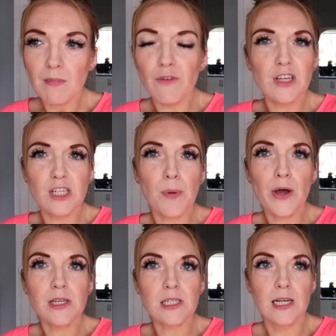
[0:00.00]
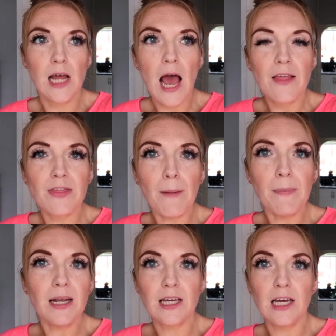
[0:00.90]
of this person, that
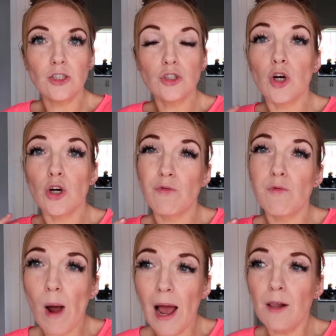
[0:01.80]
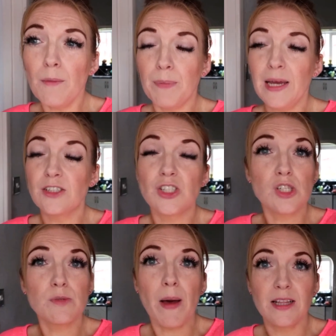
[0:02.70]
medication could have well been
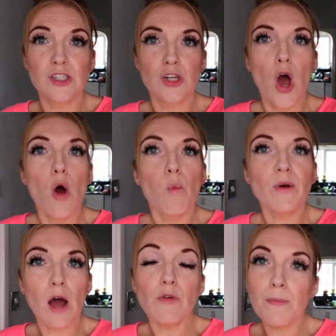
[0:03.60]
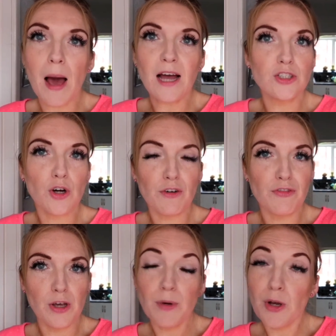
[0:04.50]
dispensed without them actually
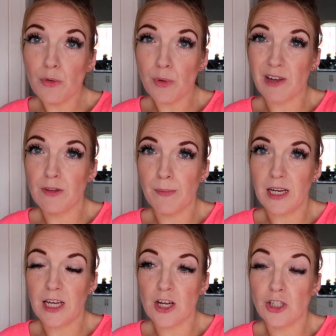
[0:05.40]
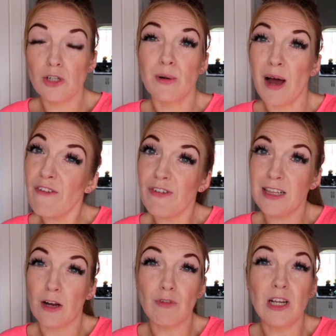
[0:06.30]
confirming who they were giving the medication to. You know, I
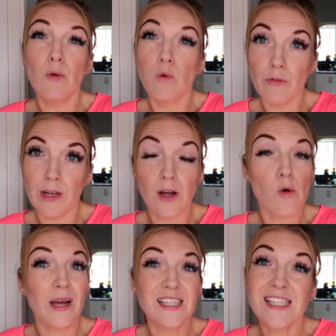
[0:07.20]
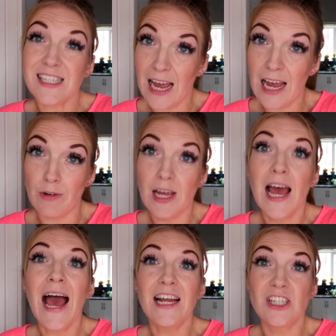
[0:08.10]
find that really worrying and quite scary
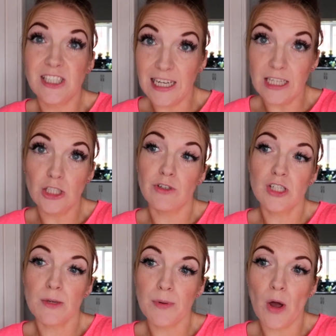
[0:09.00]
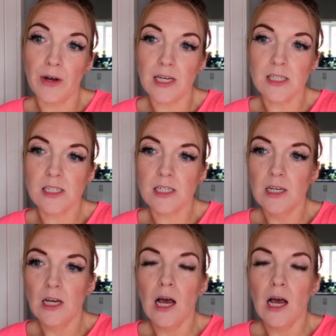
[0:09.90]
and dangerous, to be honest.